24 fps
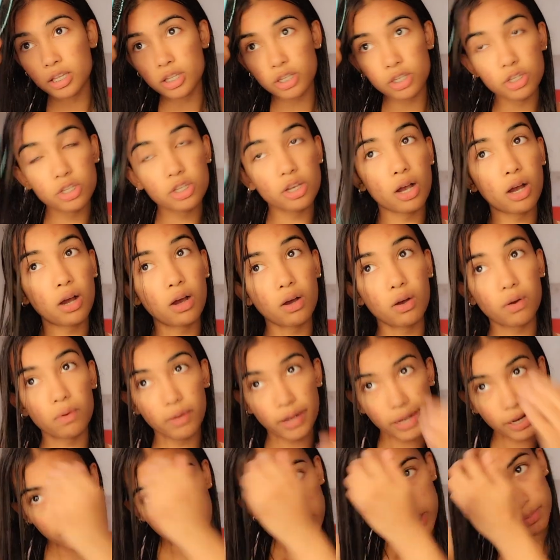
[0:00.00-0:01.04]
So
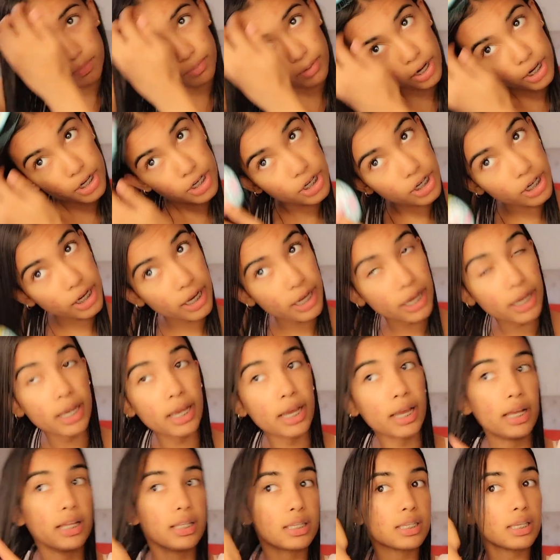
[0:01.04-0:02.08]
I just brush
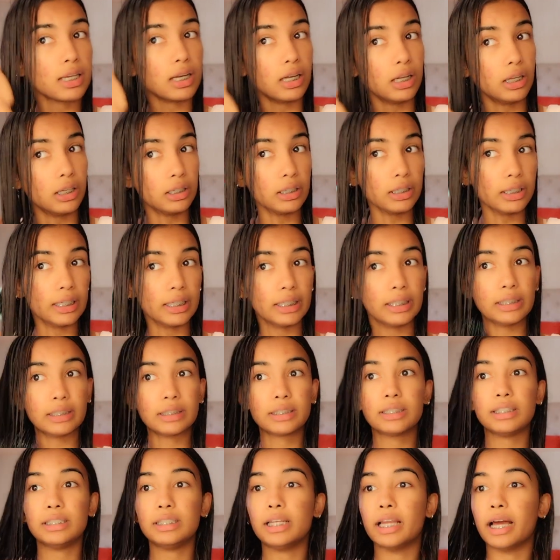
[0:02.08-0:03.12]
it until
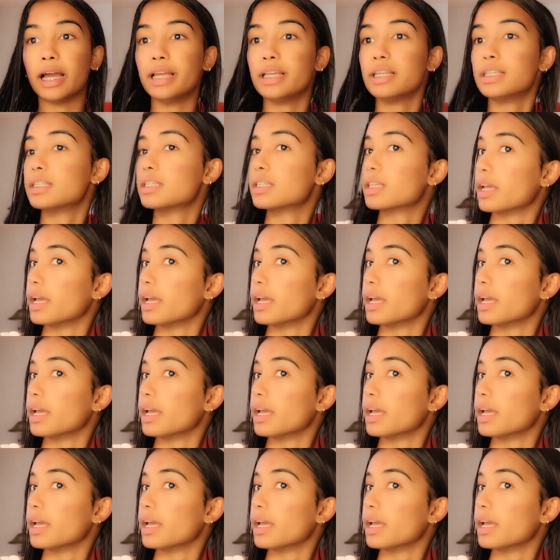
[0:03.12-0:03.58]
it's nice